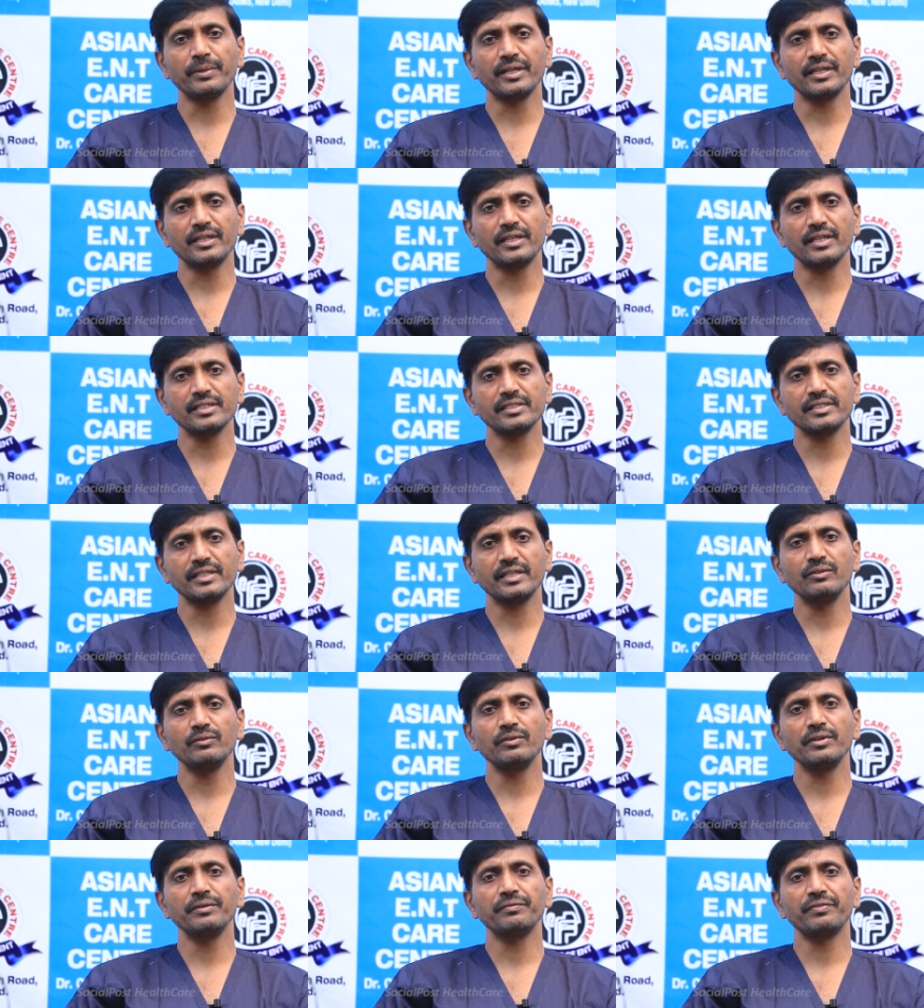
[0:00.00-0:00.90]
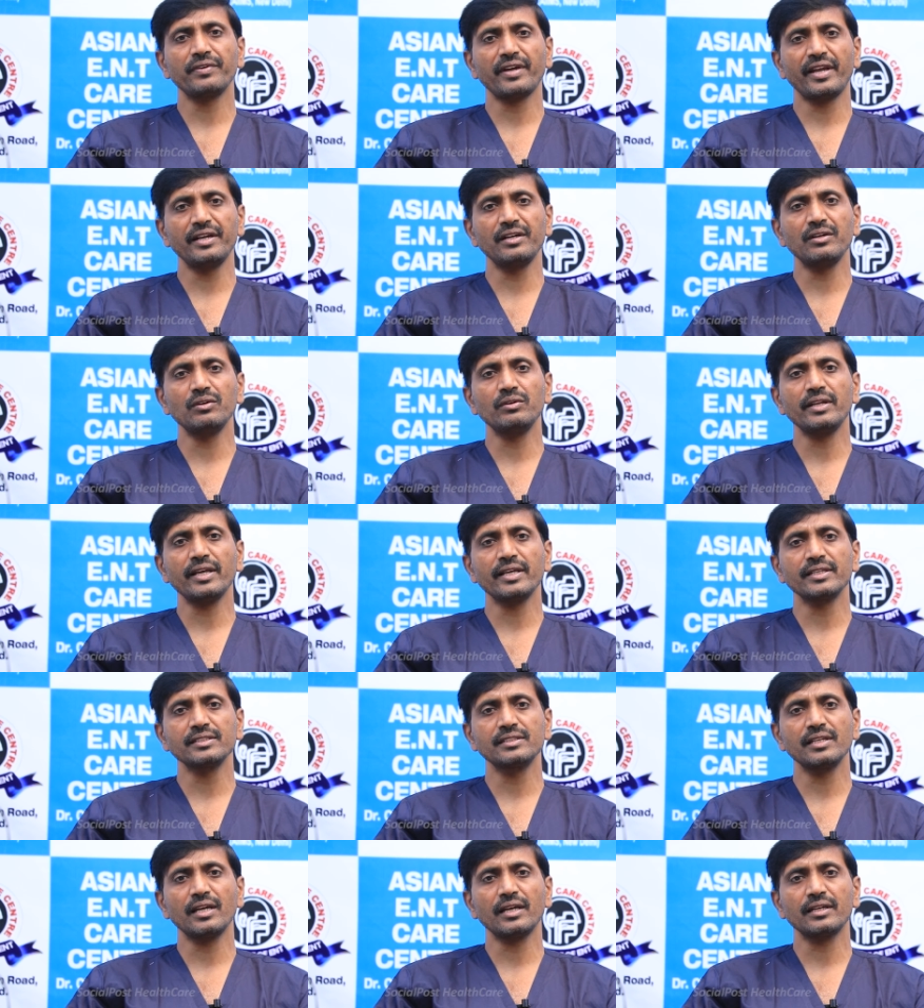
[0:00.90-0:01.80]
prick test and we find out
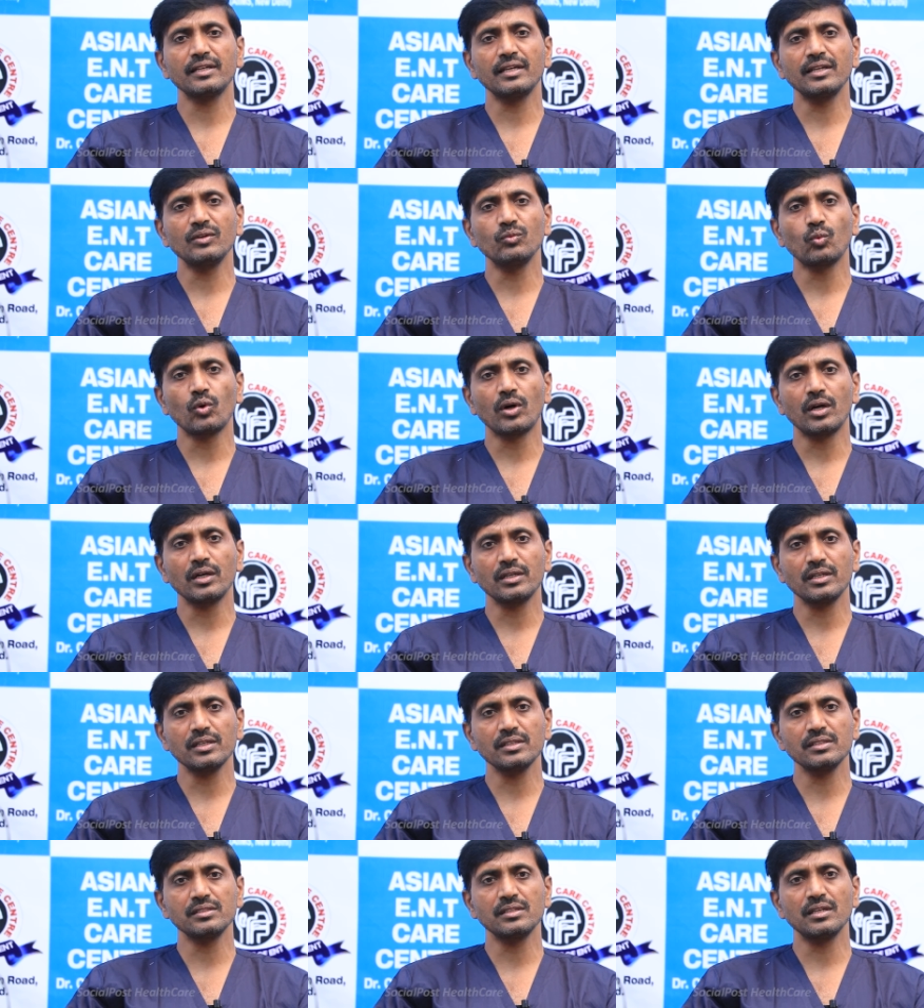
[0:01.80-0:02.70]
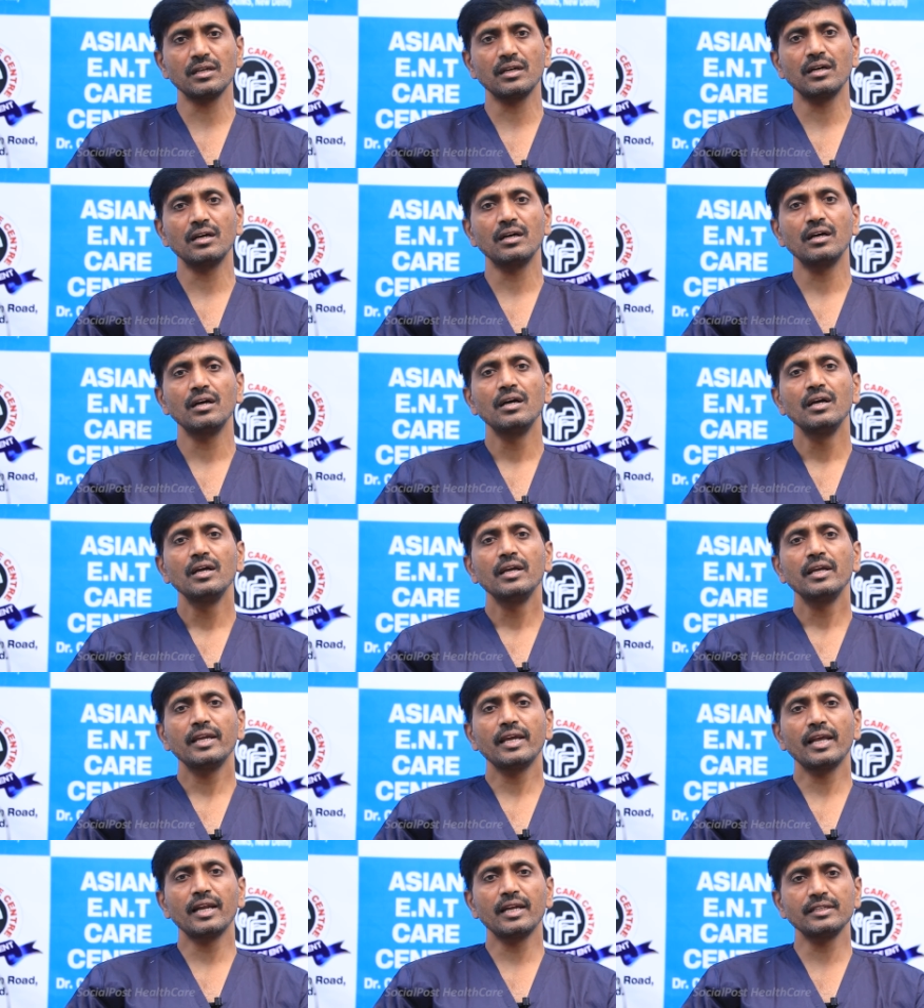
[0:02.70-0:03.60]
exactly what is the
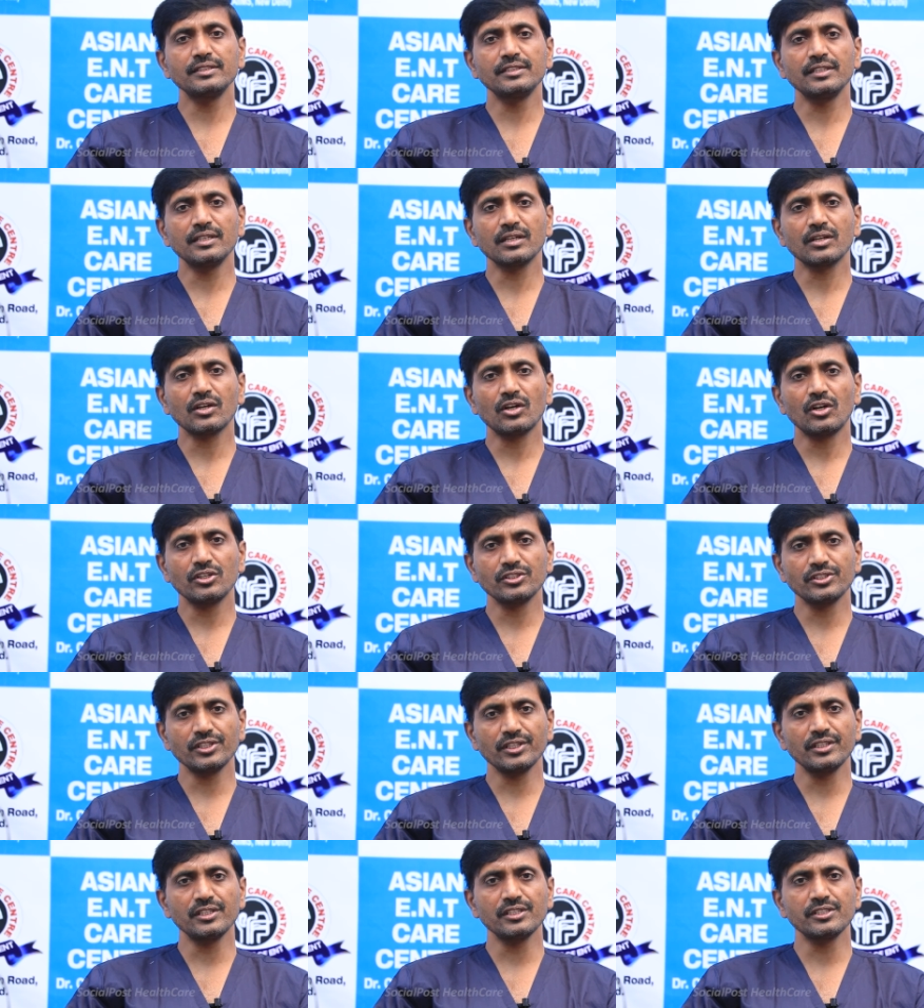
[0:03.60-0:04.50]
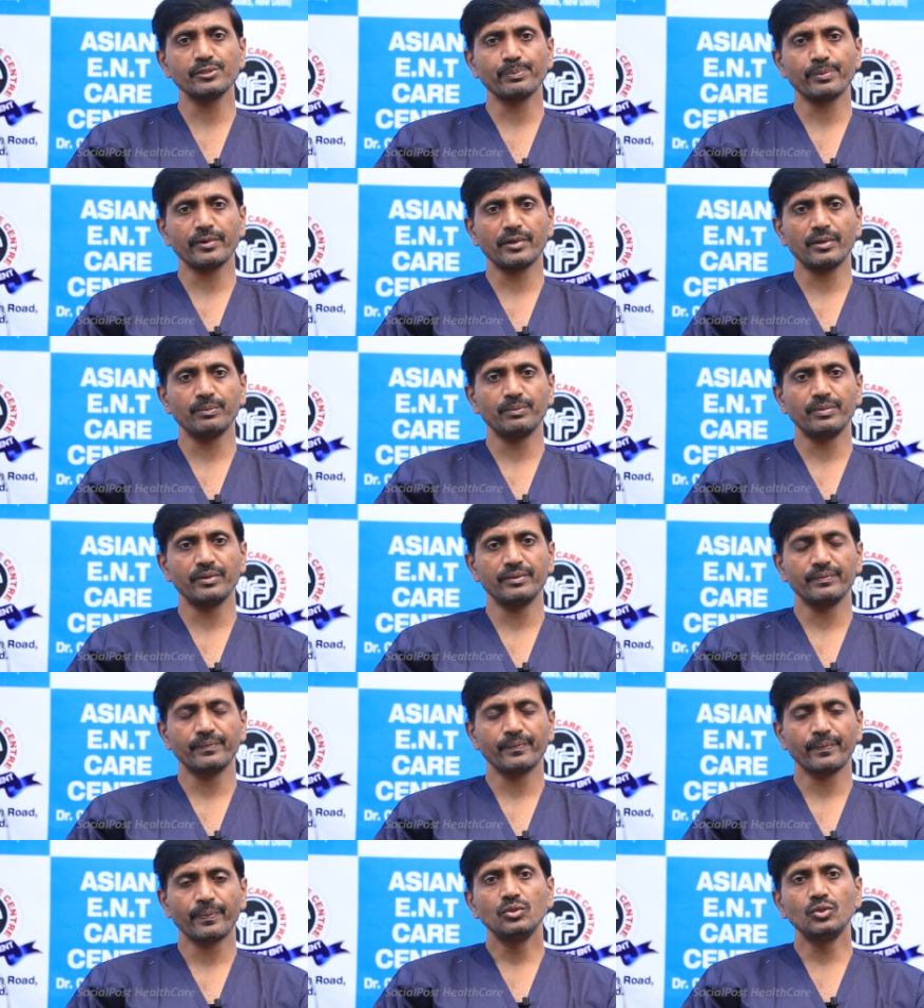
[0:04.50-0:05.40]
allergen causing this problem.